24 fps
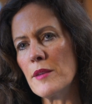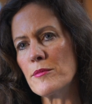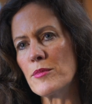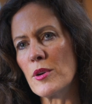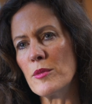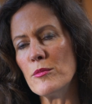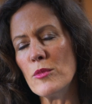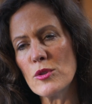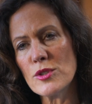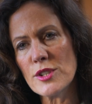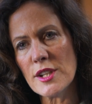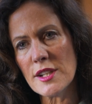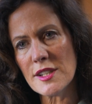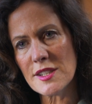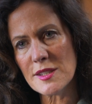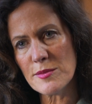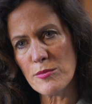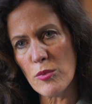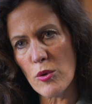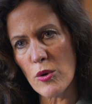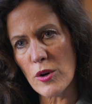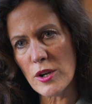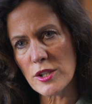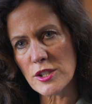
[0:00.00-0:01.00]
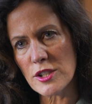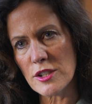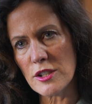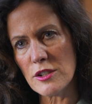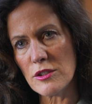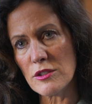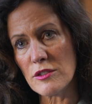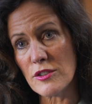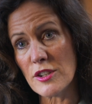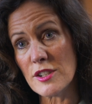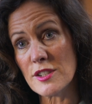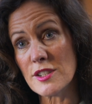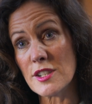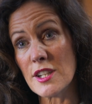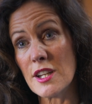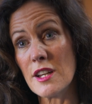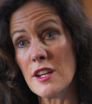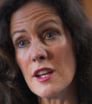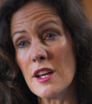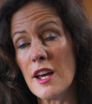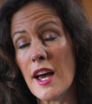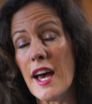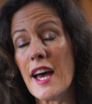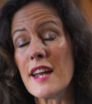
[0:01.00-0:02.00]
promoting sport in the university,